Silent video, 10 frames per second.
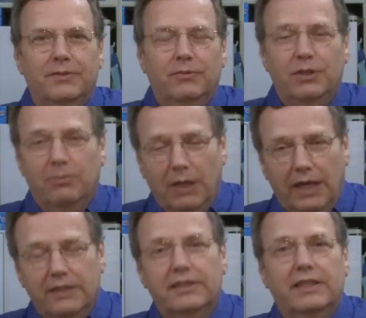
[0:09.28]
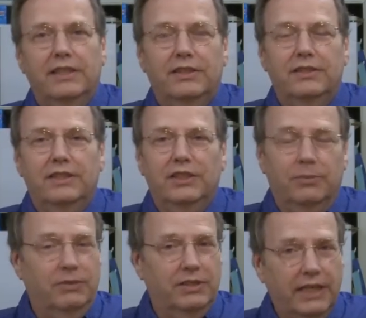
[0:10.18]
With a modest kitchen and
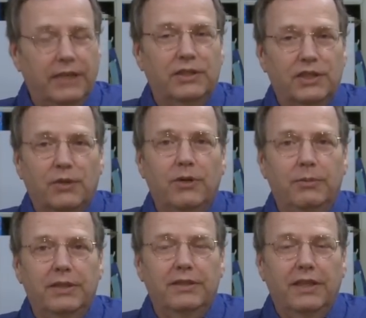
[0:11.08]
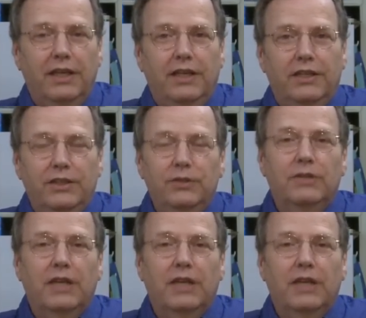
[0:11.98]
some standard equipment, you